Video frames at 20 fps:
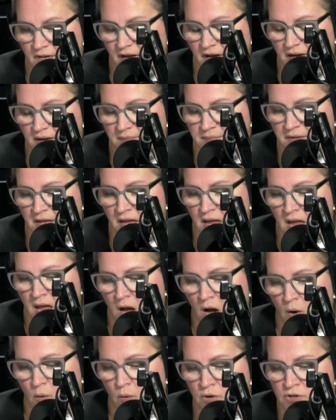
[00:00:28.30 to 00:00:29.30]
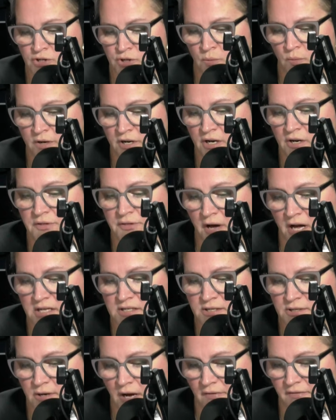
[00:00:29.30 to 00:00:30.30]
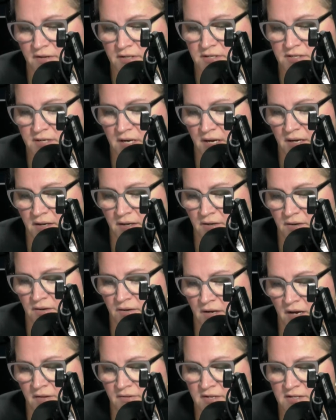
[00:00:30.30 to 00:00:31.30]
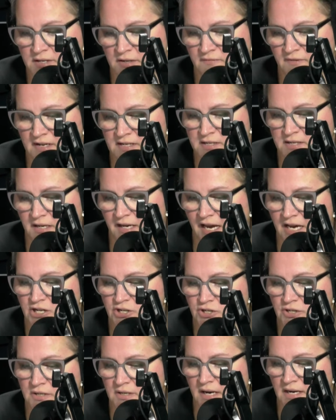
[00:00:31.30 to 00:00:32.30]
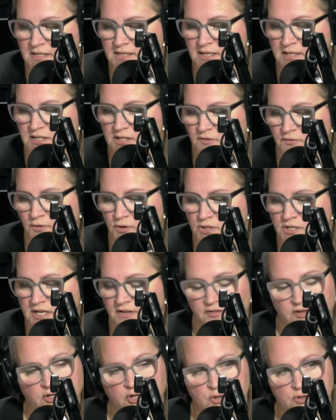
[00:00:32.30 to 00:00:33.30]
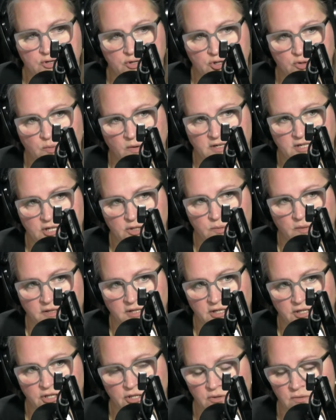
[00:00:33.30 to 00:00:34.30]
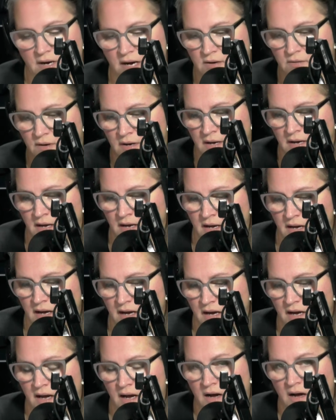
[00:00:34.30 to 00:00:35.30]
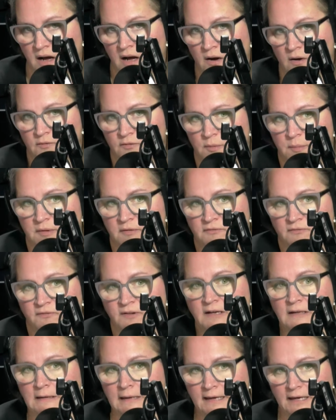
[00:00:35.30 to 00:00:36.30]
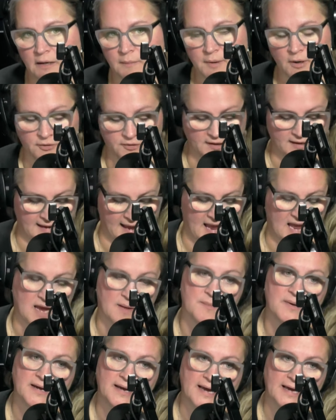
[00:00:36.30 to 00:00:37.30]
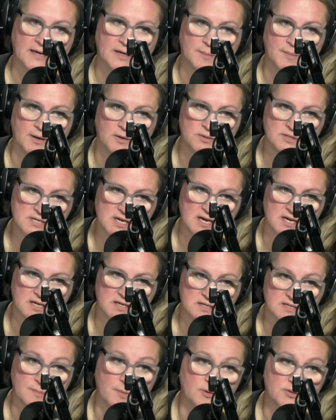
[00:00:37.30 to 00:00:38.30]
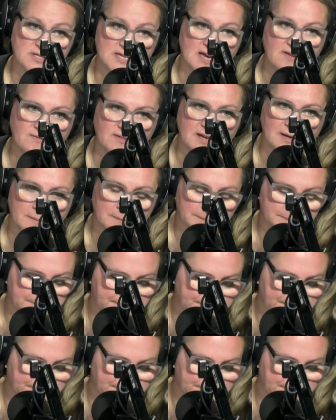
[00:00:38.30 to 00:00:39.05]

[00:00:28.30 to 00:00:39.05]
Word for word: Yeah. Uh, so what are your thoughts on this uh, this investigation uh, since it first hit the news in 2022? How, how, how have you been feeling about the game and about uh, about safety?